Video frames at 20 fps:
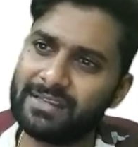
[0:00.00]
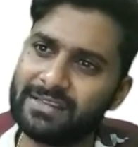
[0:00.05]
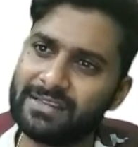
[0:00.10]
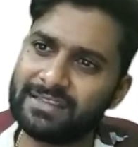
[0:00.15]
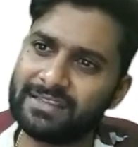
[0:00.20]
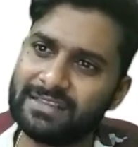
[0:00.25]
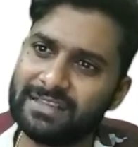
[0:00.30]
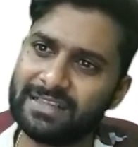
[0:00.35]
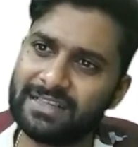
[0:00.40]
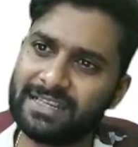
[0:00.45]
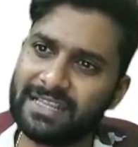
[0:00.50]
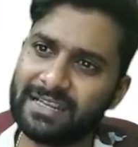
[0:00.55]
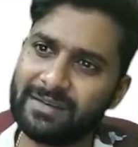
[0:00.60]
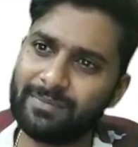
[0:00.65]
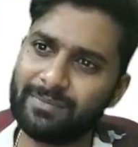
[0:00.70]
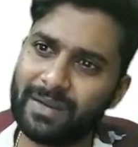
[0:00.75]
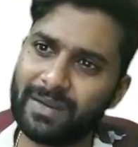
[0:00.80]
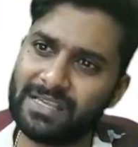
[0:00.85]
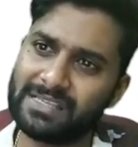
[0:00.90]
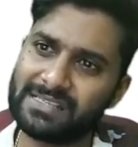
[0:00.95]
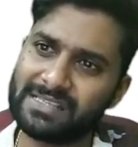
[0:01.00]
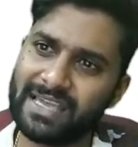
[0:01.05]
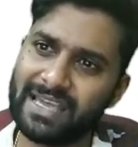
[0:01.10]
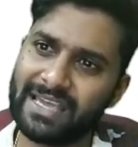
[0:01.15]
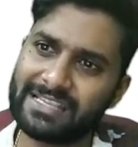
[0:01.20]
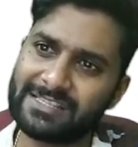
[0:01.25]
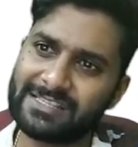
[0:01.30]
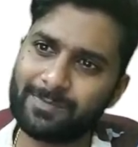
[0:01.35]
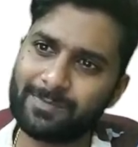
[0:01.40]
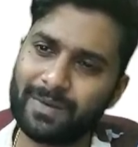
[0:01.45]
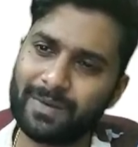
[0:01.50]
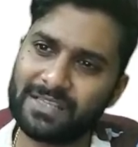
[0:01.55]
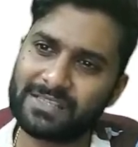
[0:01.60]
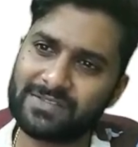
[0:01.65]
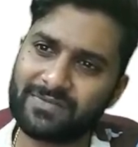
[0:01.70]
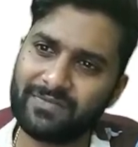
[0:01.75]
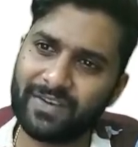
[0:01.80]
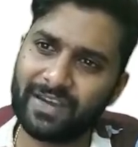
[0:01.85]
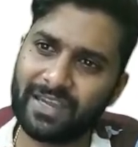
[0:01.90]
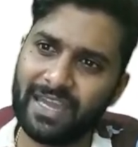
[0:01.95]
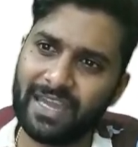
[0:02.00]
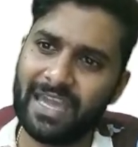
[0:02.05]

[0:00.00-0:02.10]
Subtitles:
13 plus x plus y.